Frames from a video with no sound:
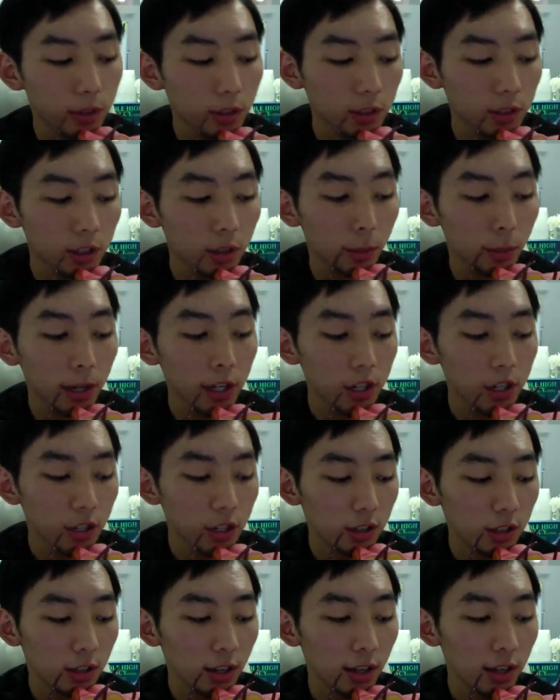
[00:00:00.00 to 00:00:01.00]

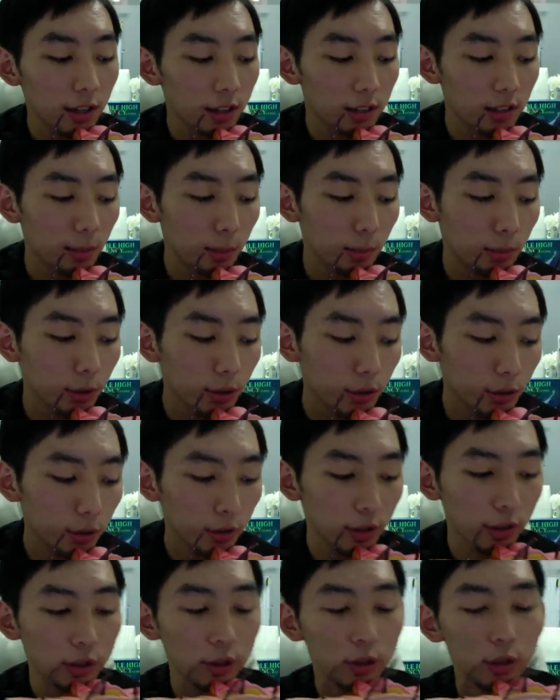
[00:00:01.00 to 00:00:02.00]
sebaceous glands, I'm pretty sure
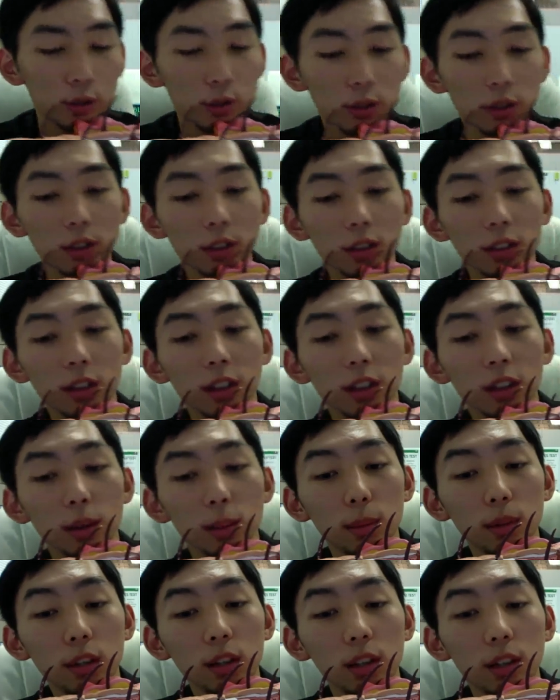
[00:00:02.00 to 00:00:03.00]
they're called. Yeah.
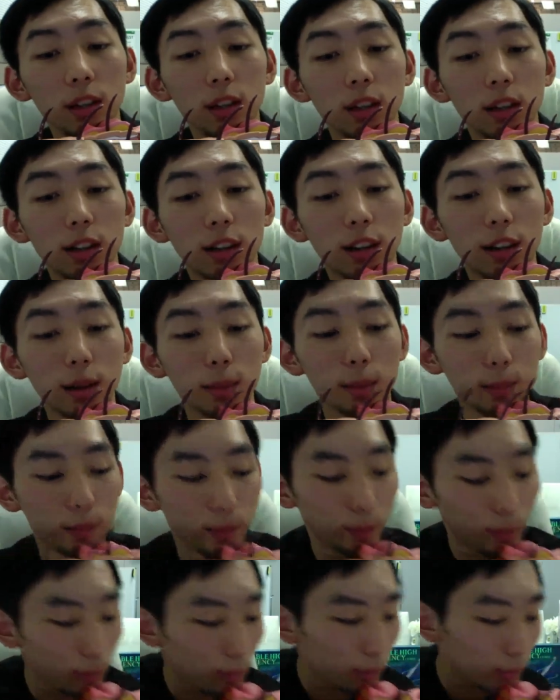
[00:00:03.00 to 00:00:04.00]

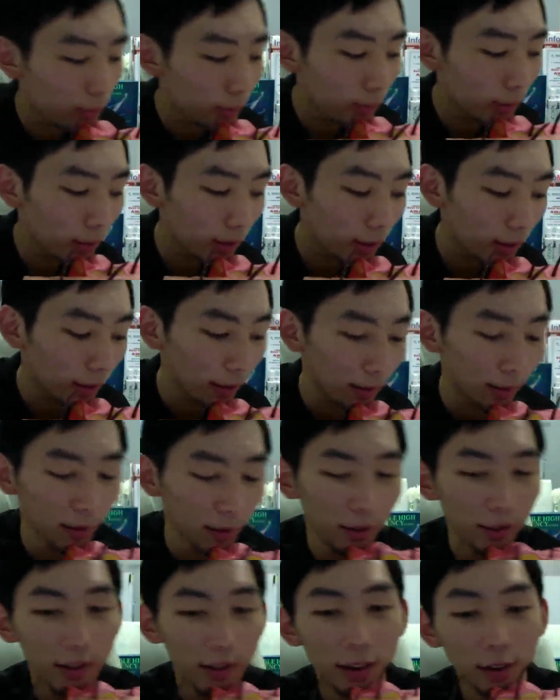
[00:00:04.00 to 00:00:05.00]

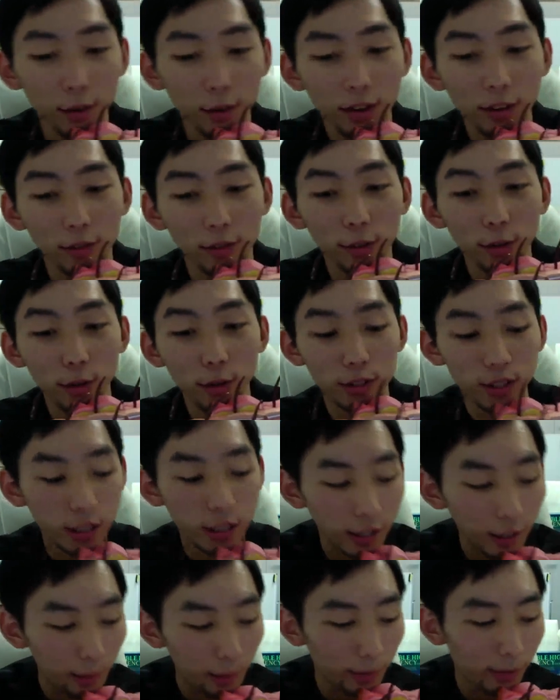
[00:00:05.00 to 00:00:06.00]
I don't have notes
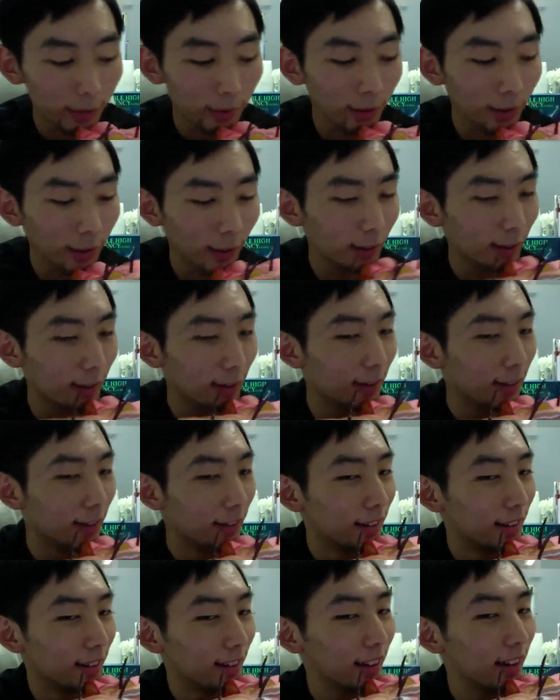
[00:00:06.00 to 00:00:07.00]
here, but
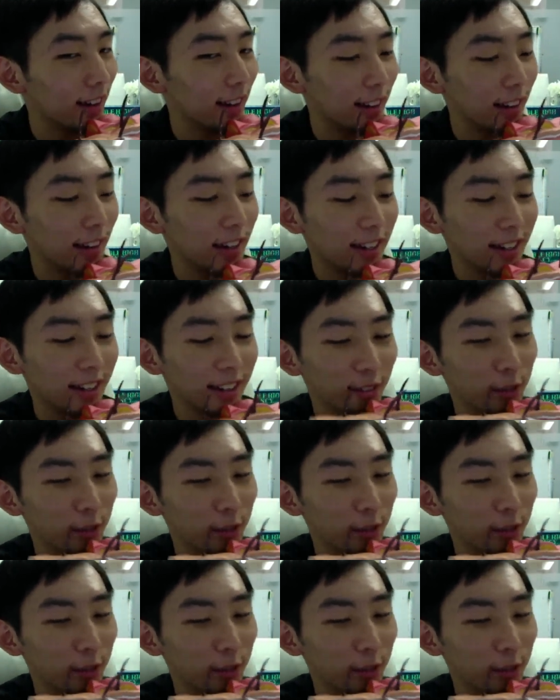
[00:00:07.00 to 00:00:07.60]
hiding